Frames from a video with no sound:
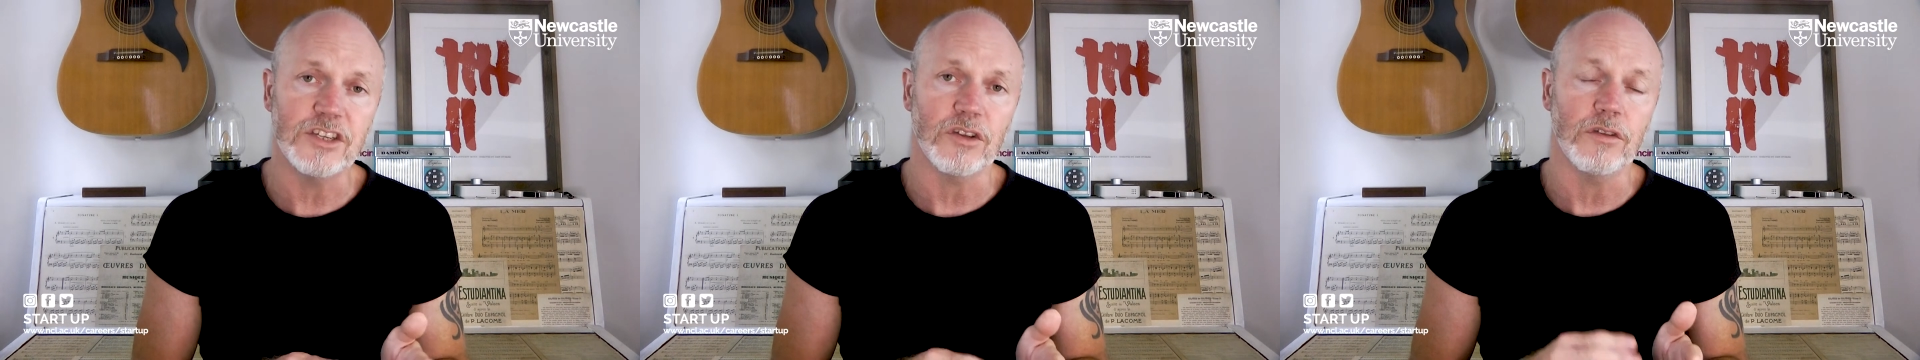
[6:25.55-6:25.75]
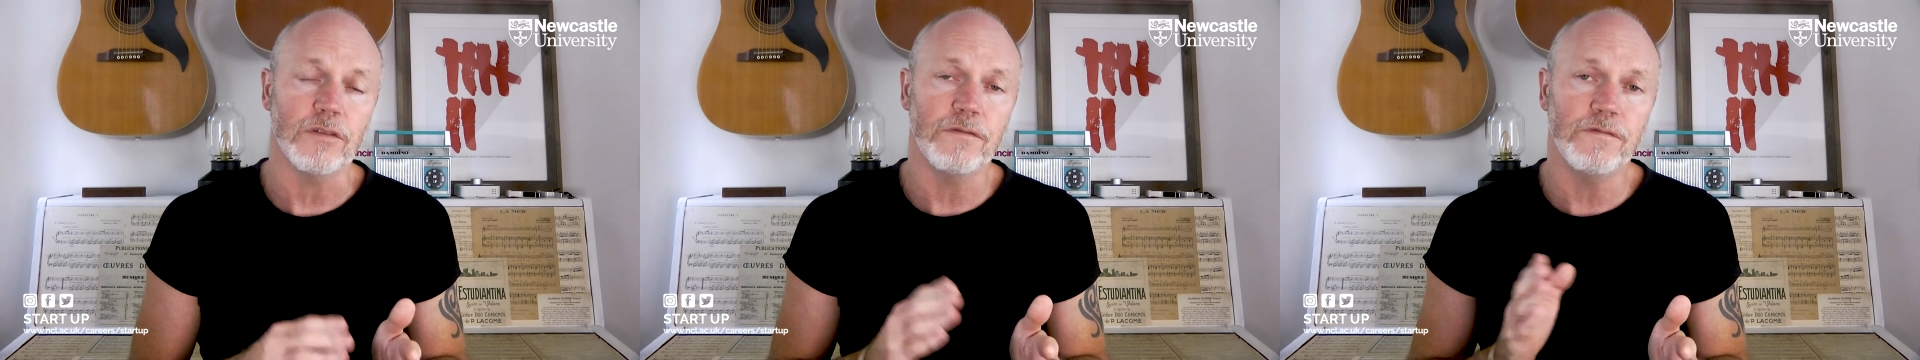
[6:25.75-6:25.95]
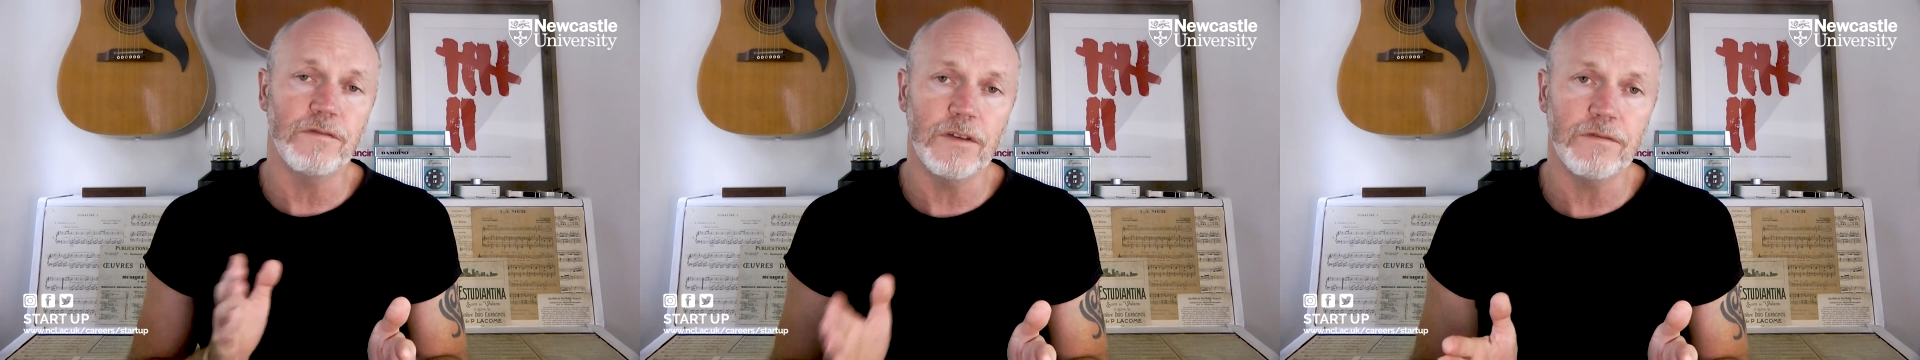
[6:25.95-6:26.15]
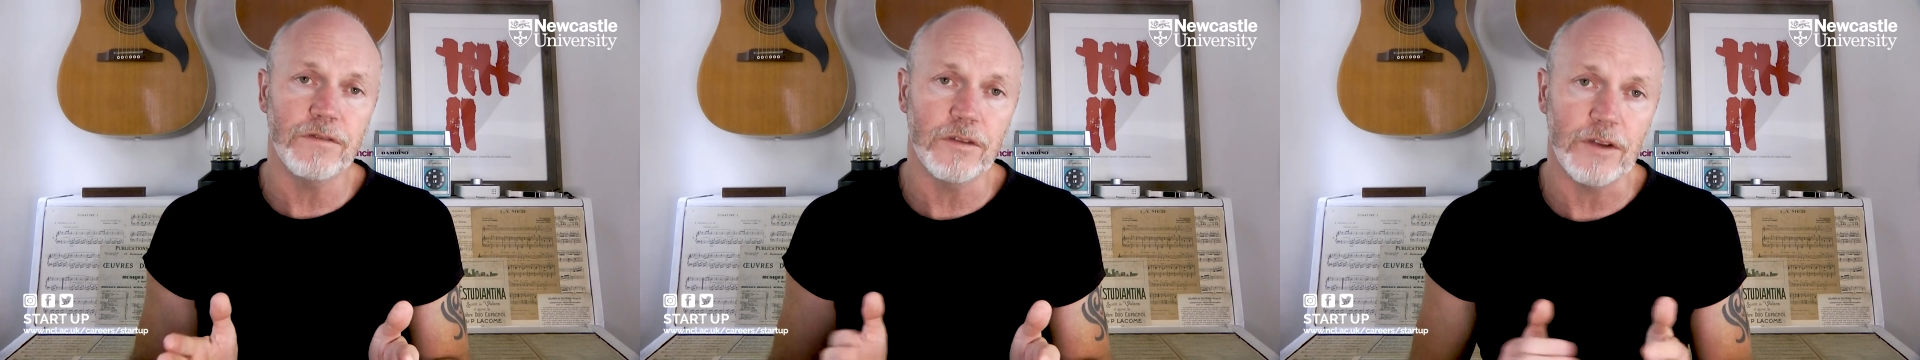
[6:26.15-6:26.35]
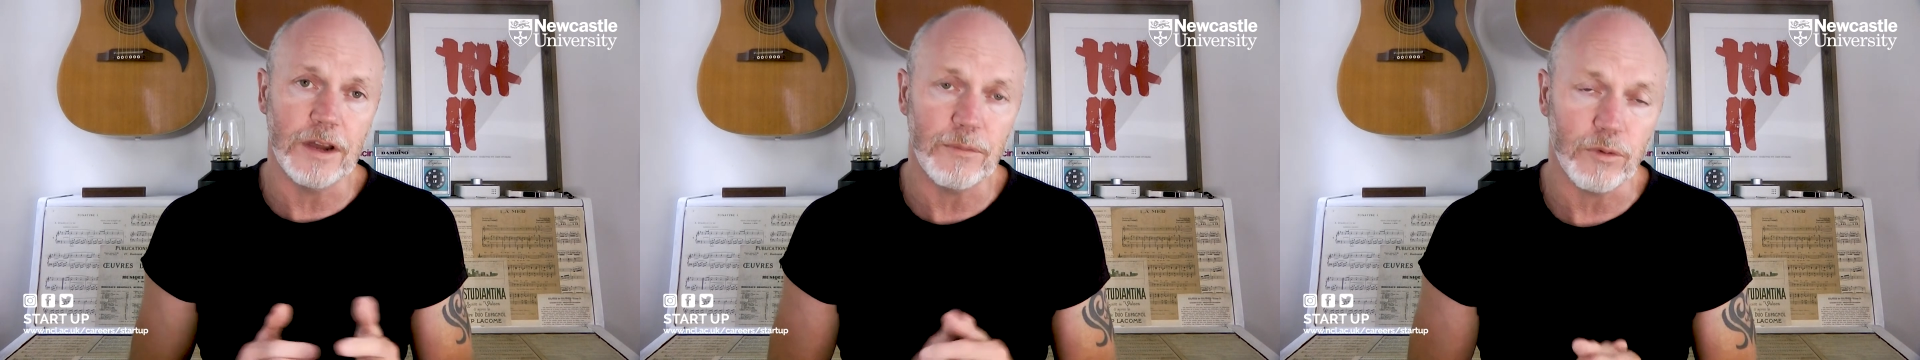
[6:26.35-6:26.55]
on the 5th
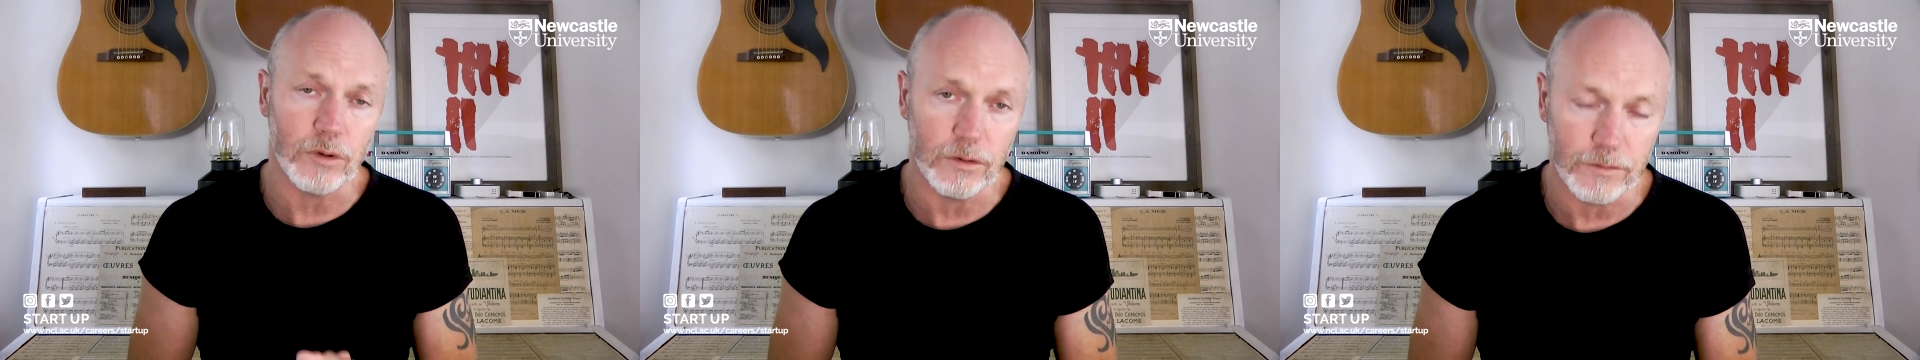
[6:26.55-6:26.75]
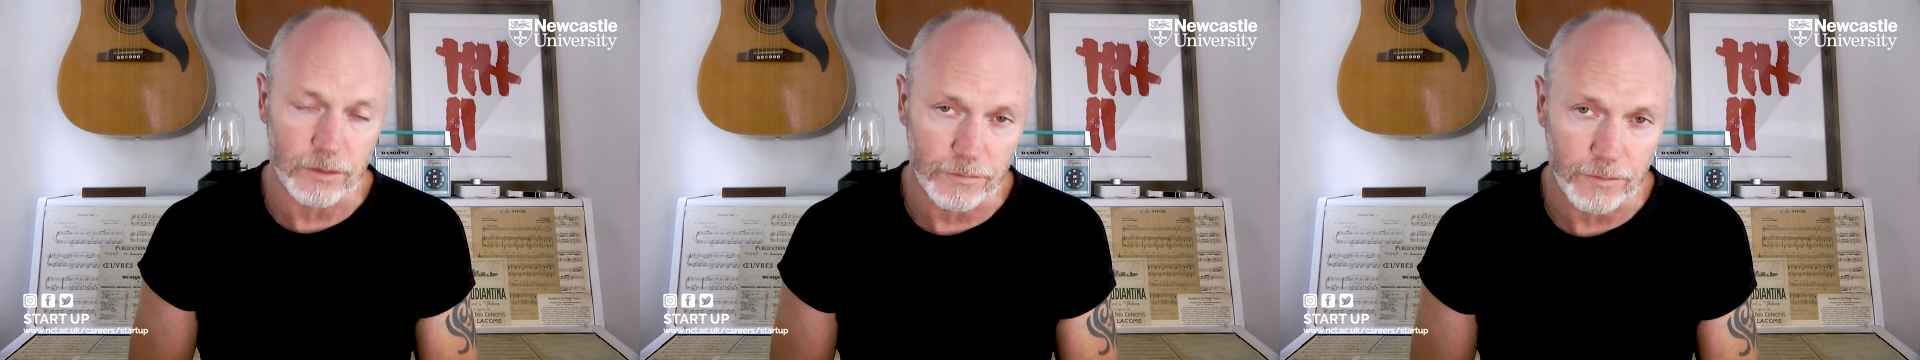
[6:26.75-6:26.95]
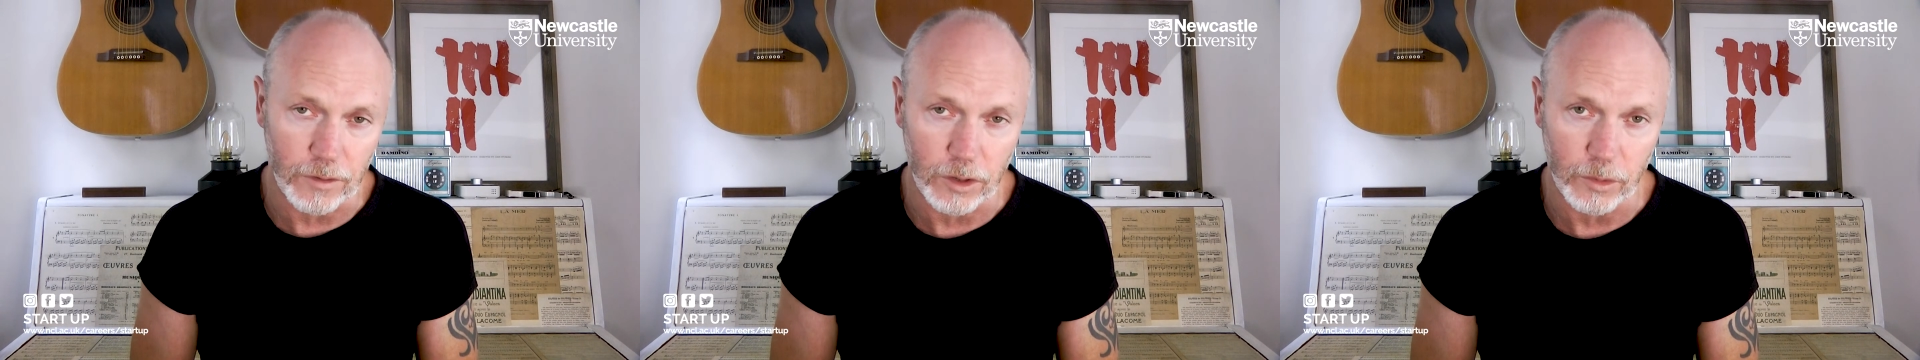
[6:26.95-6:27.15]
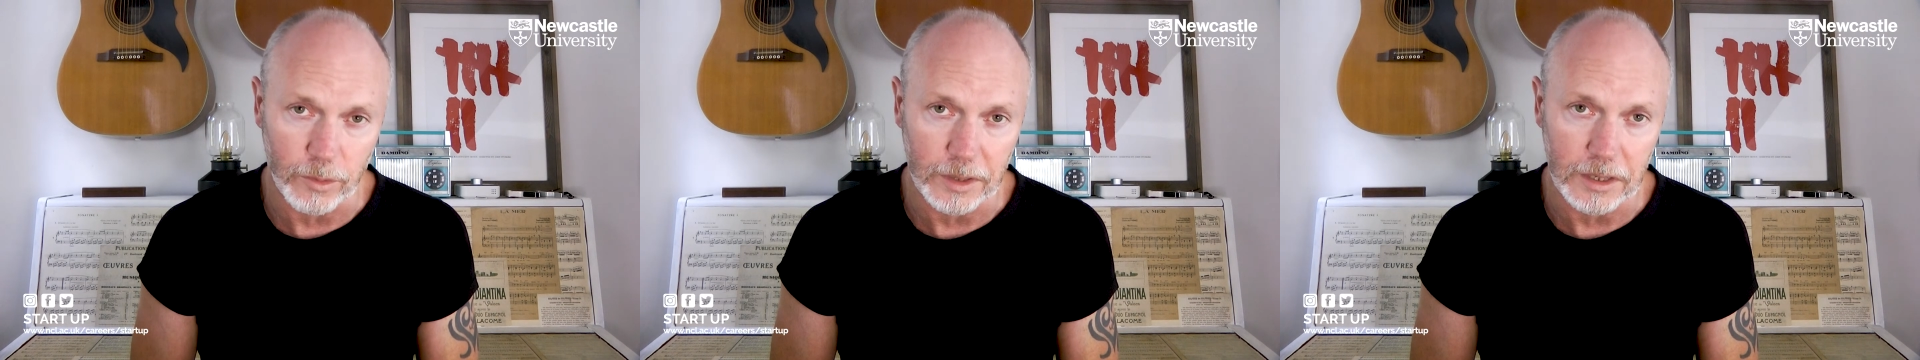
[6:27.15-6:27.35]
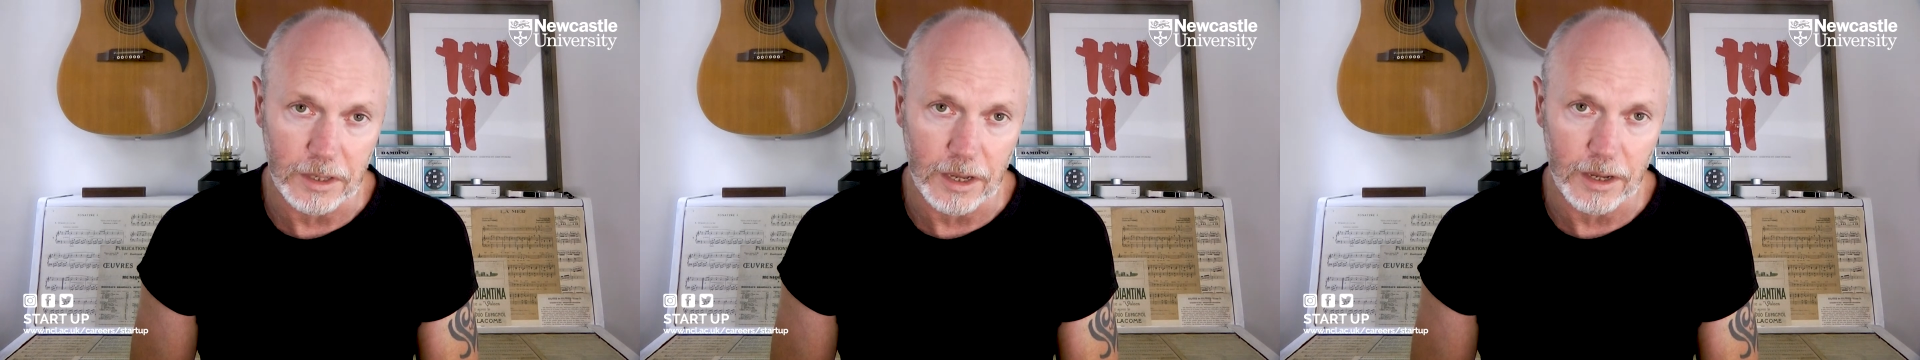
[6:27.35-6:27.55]
of April of the following
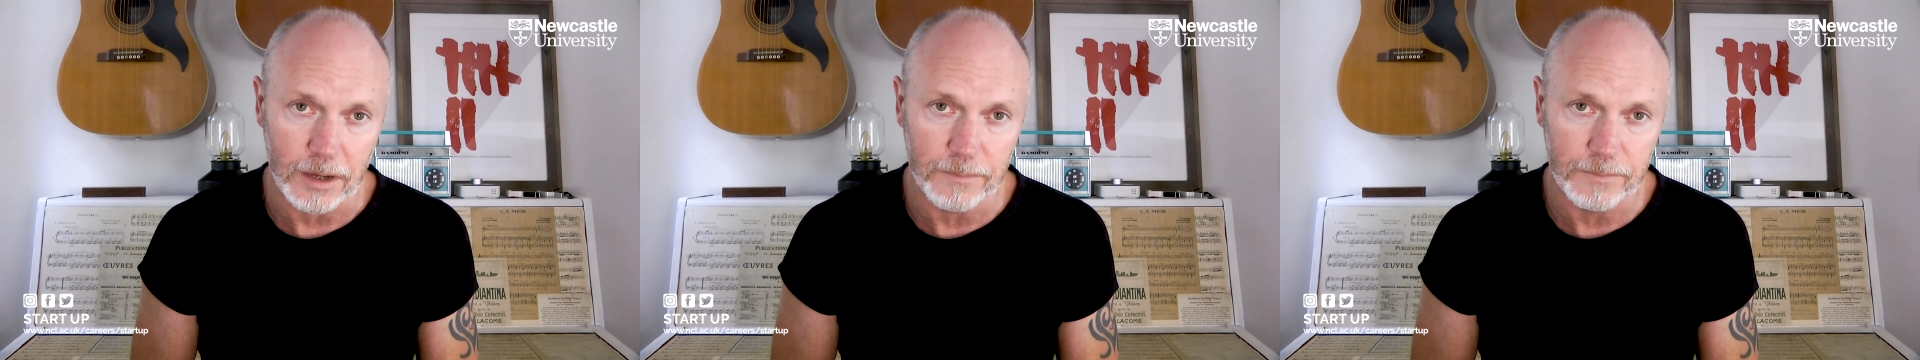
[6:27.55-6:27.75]
year.